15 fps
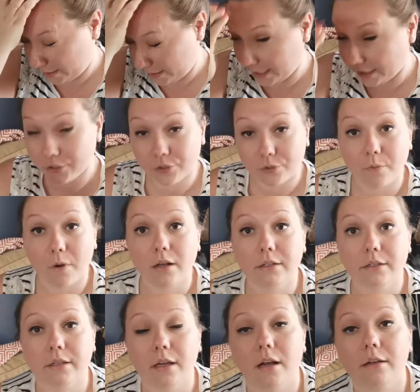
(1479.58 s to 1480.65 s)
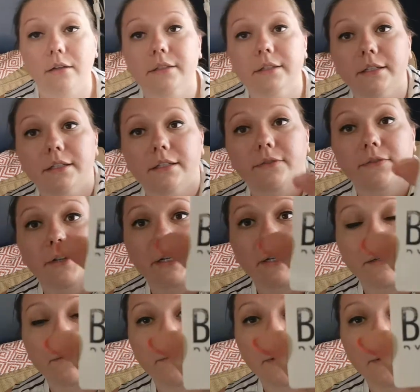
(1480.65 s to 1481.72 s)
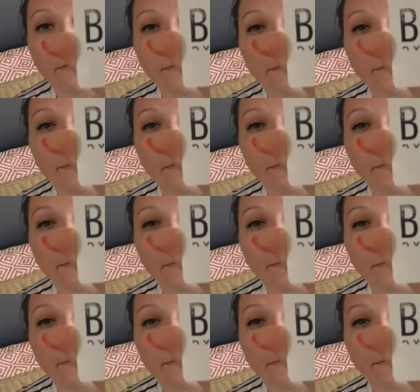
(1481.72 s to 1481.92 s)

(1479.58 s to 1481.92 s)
Nature Walk socks is from